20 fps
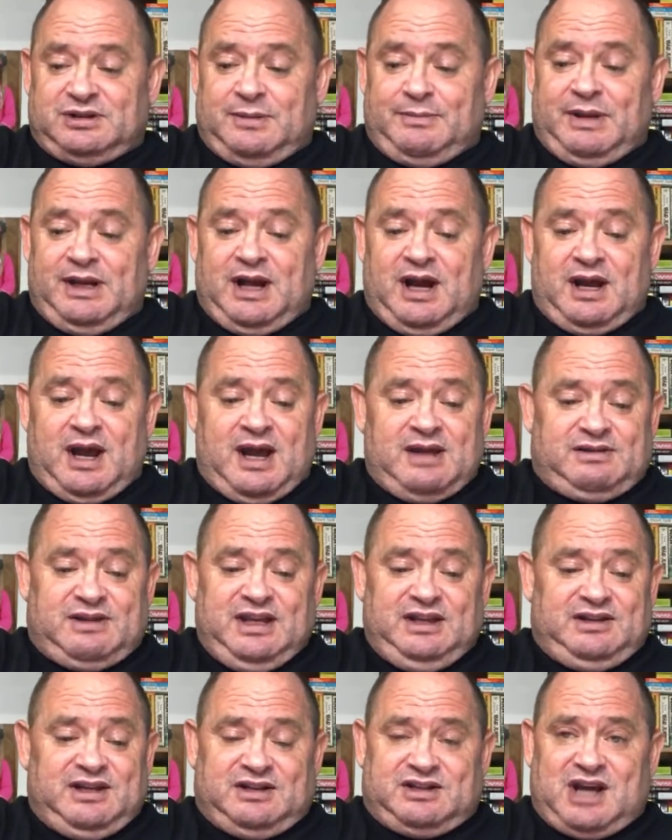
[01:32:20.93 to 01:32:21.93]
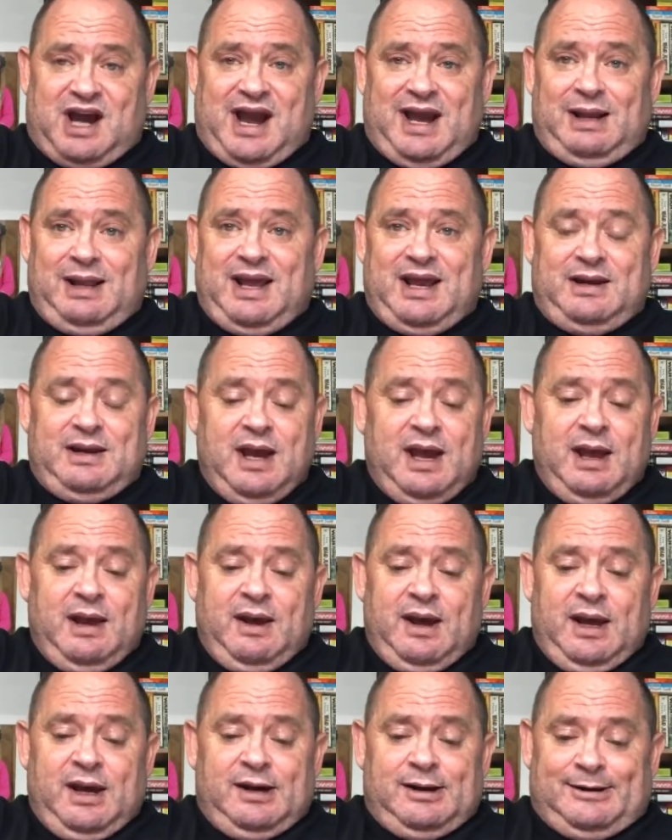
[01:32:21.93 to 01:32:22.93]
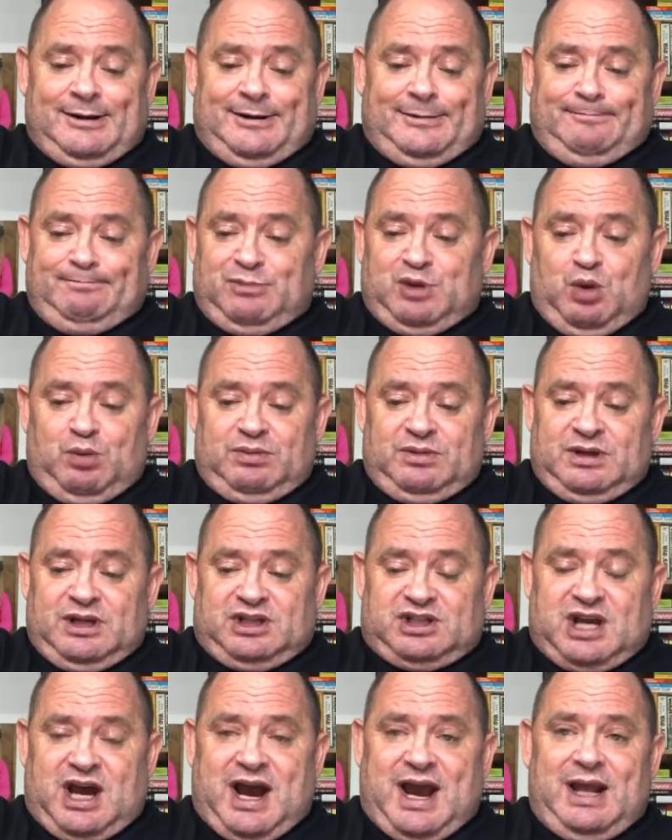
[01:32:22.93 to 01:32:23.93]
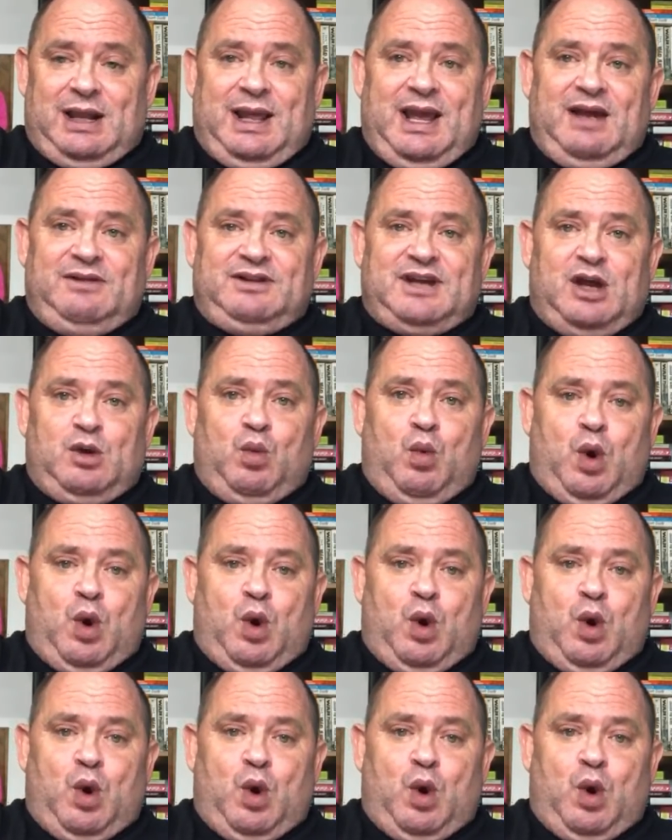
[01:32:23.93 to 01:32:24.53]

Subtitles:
I mean, I think the Thailand that